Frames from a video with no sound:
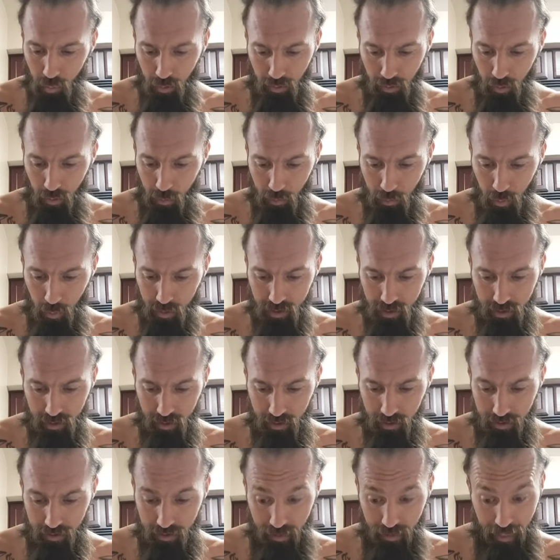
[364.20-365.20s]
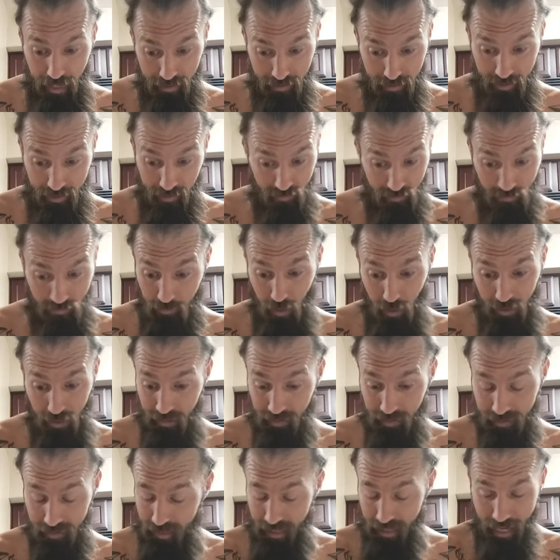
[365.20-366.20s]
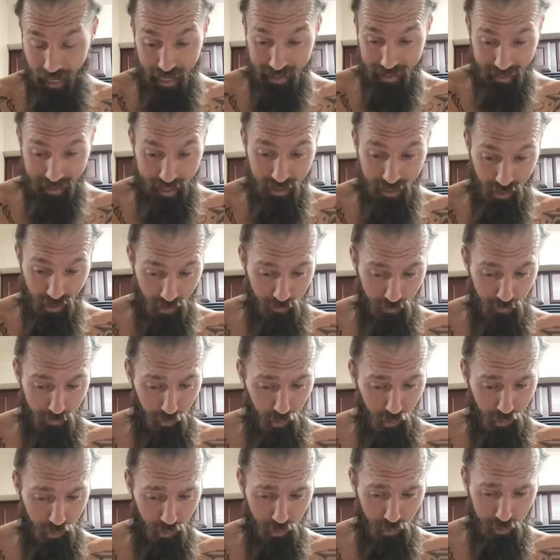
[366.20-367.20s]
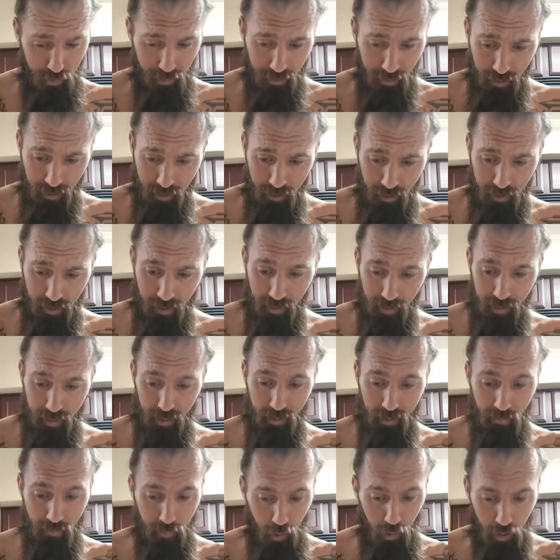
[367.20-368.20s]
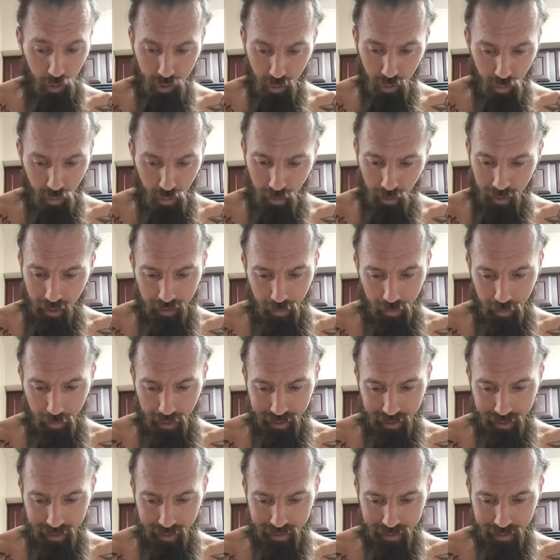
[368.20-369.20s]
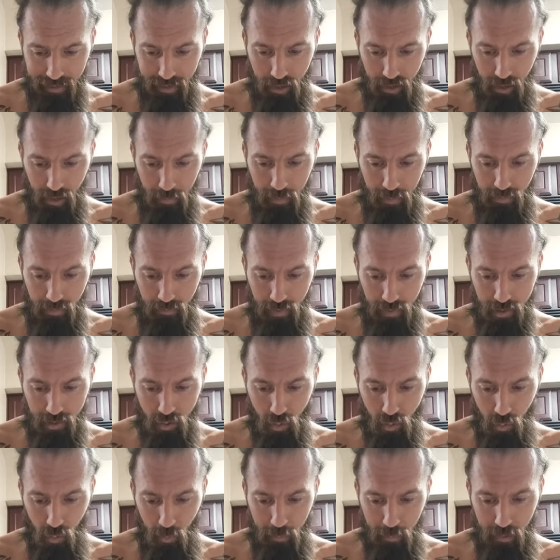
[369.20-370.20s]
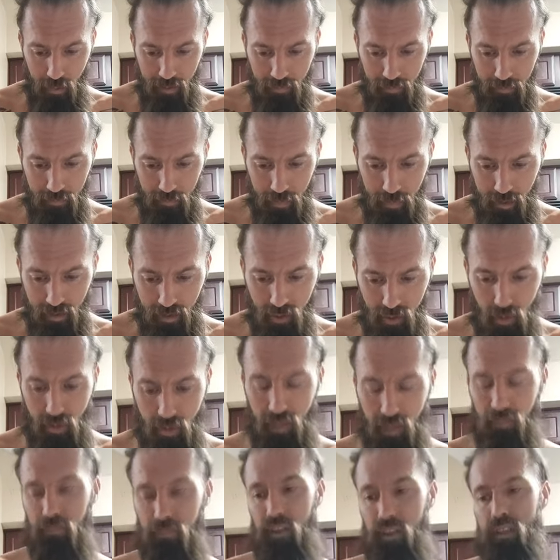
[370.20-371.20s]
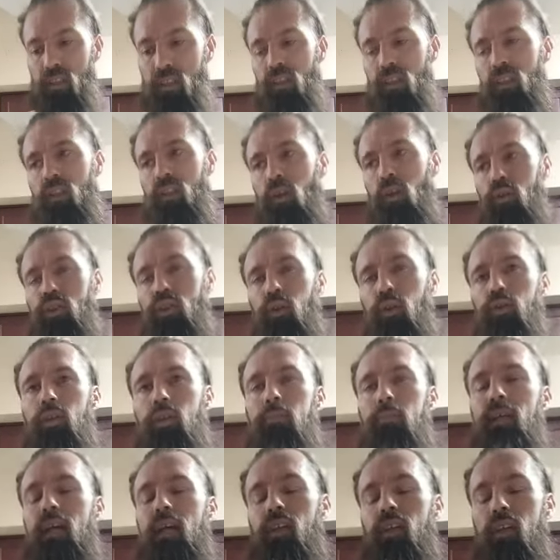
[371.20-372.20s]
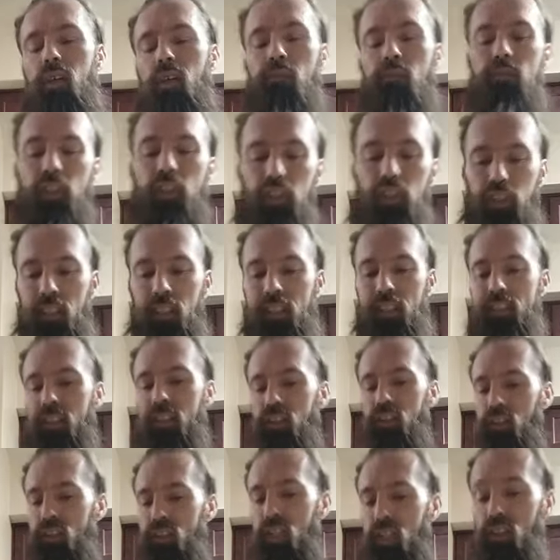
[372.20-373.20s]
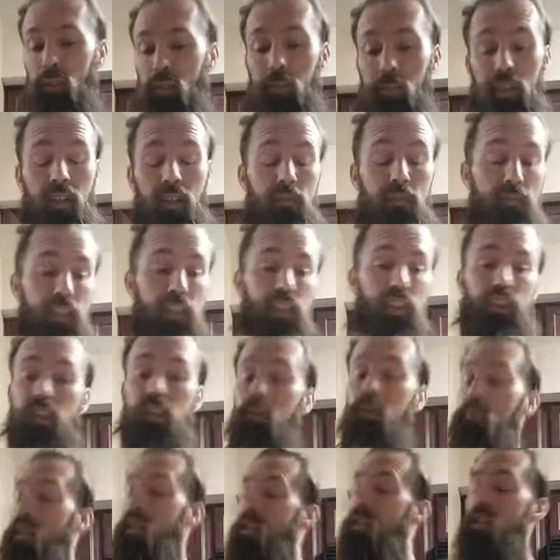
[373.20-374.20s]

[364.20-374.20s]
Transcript: almost at it's fucking today's age it's virtual it's virtual, and I, mean, I guess it could be physical, but because you could physically go show something at a convention, etc., etc. But convention to me is